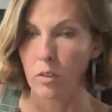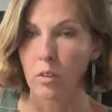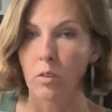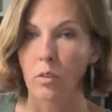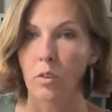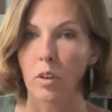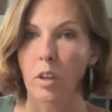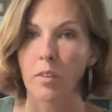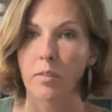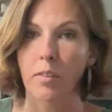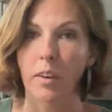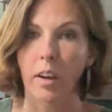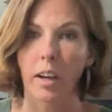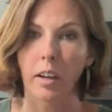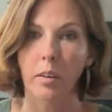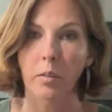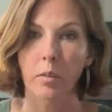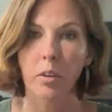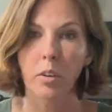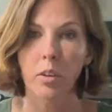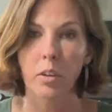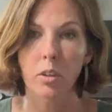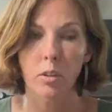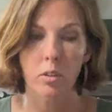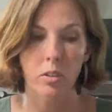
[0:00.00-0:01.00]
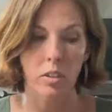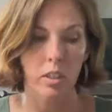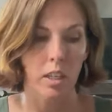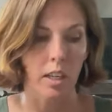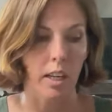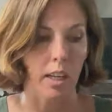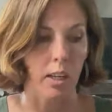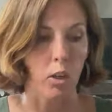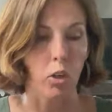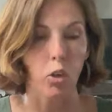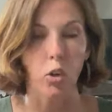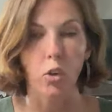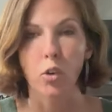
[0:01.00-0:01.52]
If I were using a
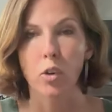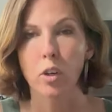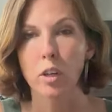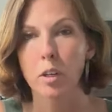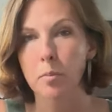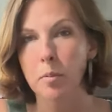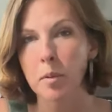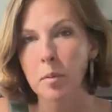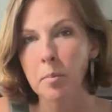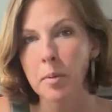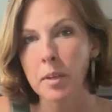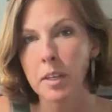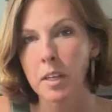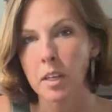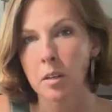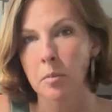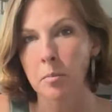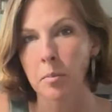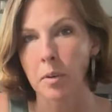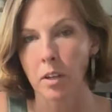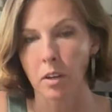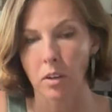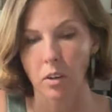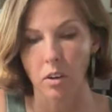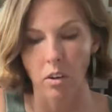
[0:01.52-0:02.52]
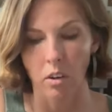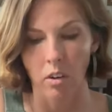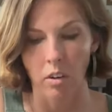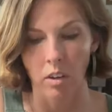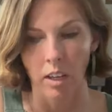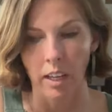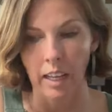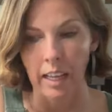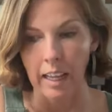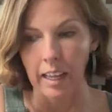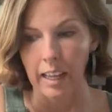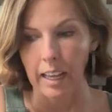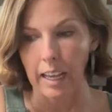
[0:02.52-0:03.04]
creamy peanut butter,
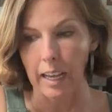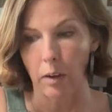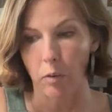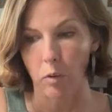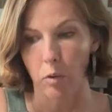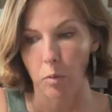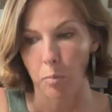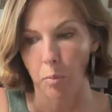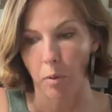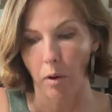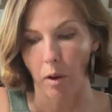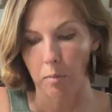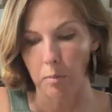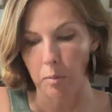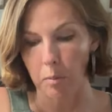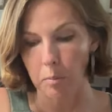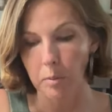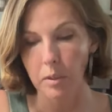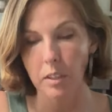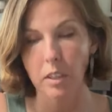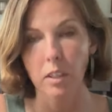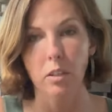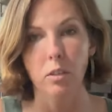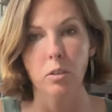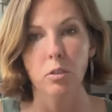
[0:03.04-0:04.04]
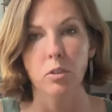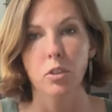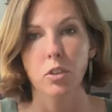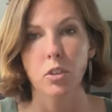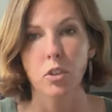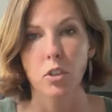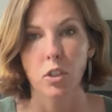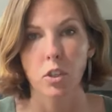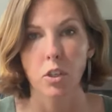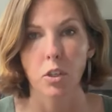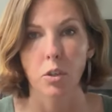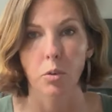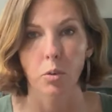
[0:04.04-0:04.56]
I would probably use
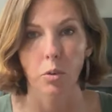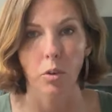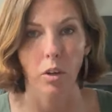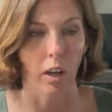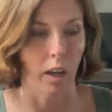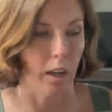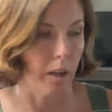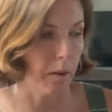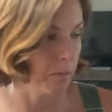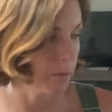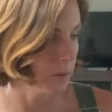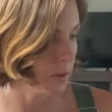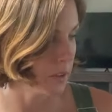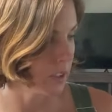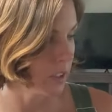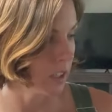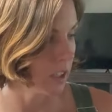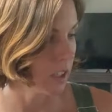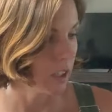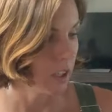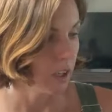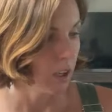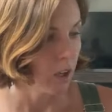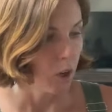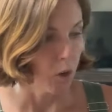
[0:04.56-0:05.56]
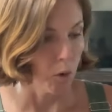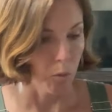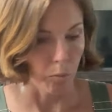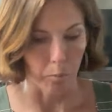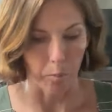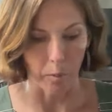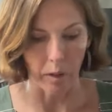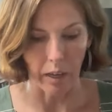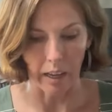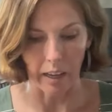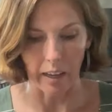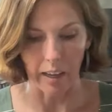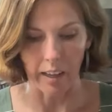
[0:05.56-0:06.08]
2 cups.
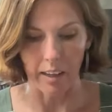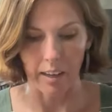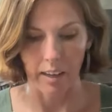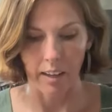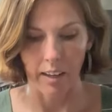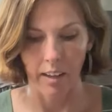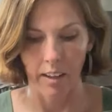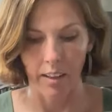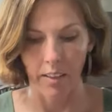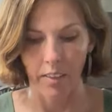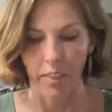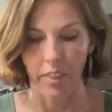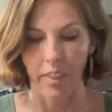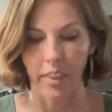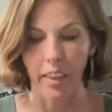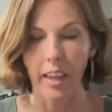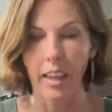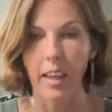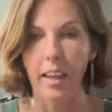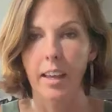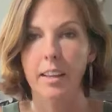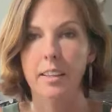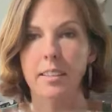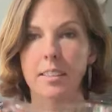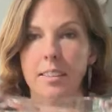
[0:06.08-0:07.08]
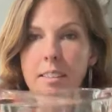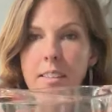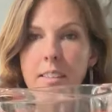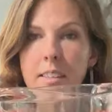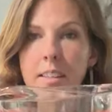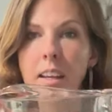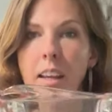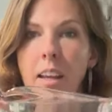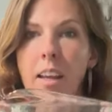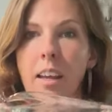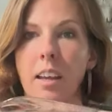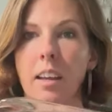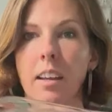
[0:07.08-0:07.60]
But this,
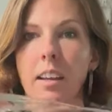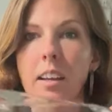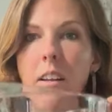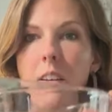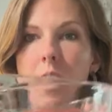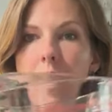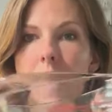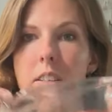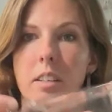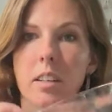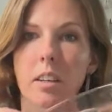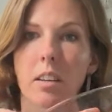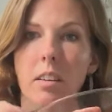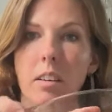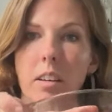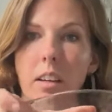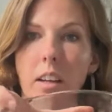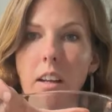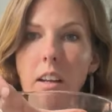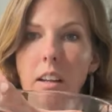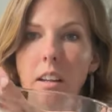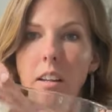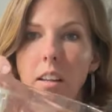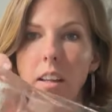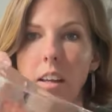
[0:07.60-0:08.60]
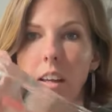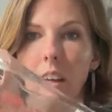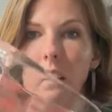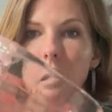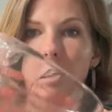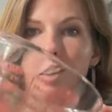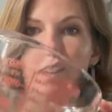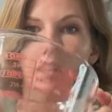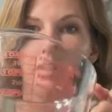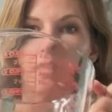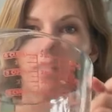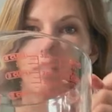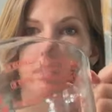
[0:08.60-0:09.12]
can you see how it kind of like,
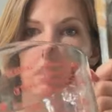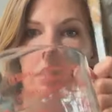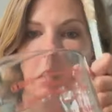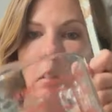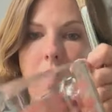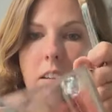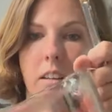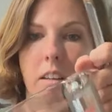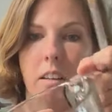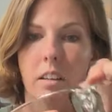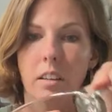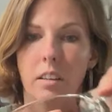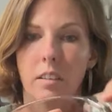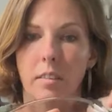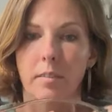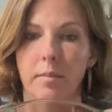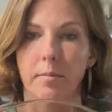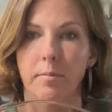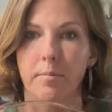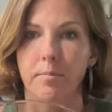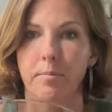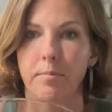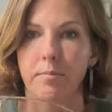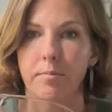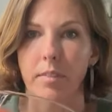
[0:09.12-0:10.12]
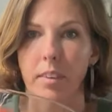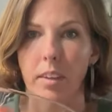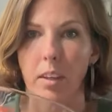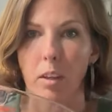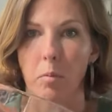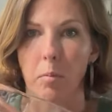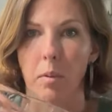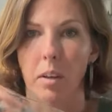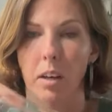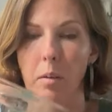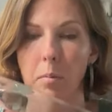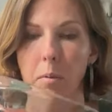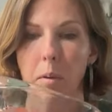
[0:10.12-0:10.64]
you
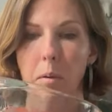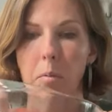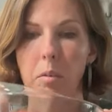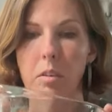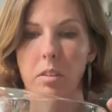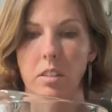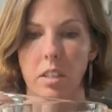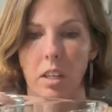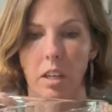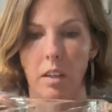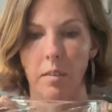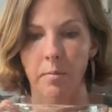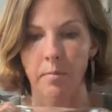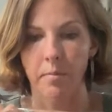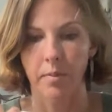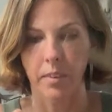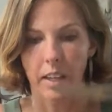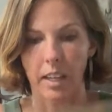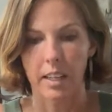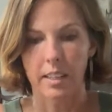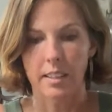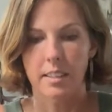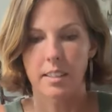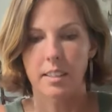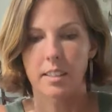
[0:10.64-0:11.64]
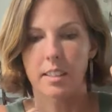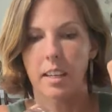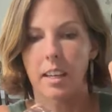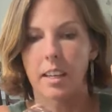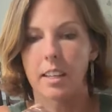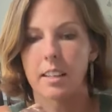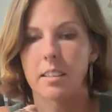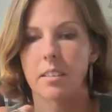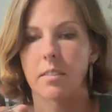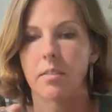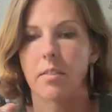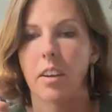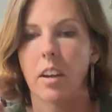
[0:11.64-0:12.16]
may not be able to see.
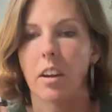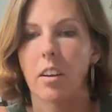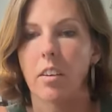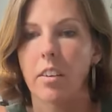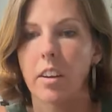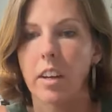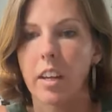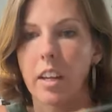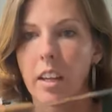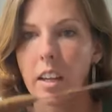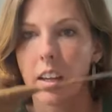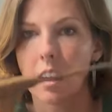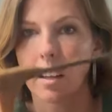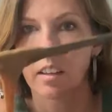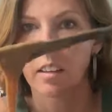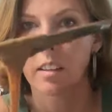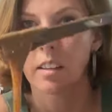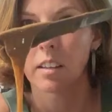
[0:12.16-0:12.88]
It's very